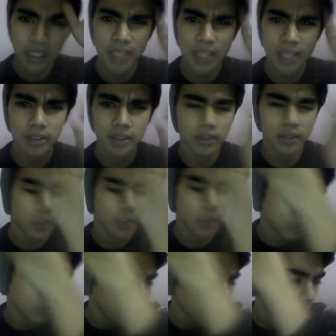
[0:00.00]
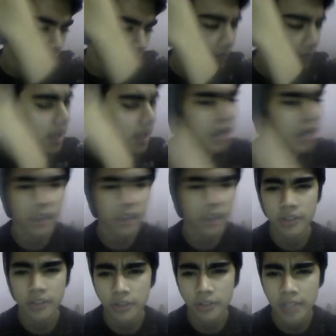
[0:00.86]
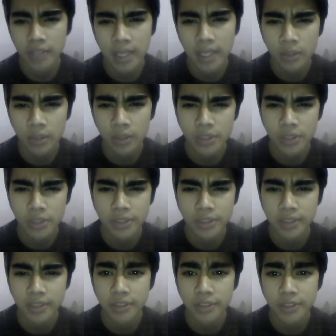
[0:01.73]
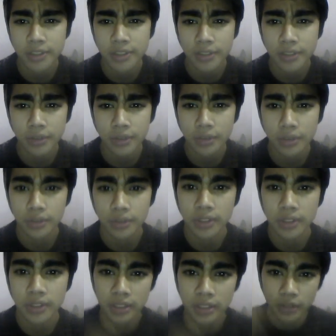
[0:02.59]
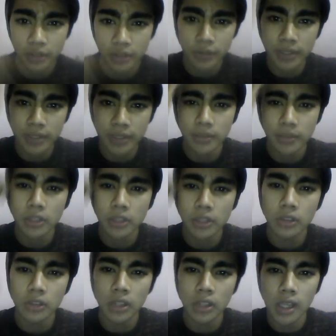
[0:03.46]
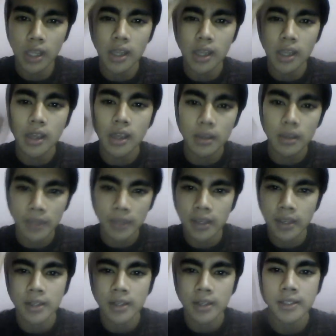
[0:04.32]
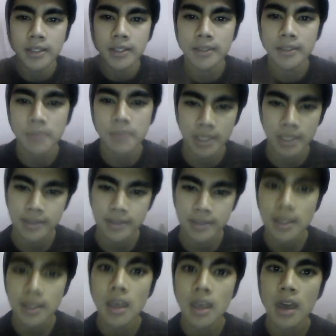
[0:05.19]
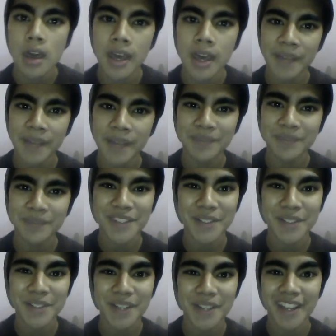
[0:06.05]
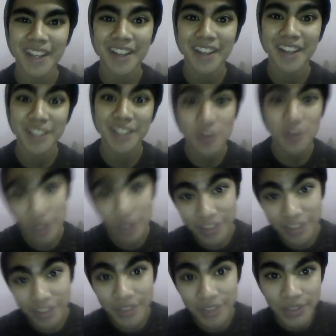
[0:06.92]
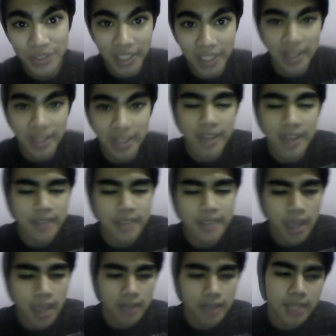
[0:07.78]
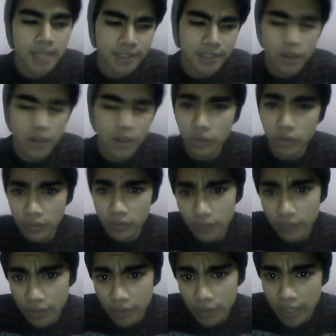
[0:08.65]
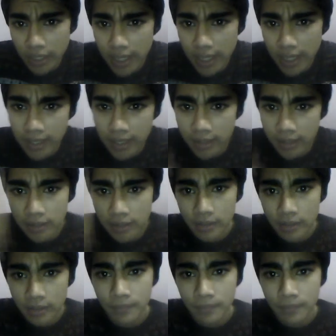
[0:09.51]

Like there were like eight or nine questions. I just didn't count them at all. My hair is a mess. Um, so I kind of wanted to say that thanks all for uh,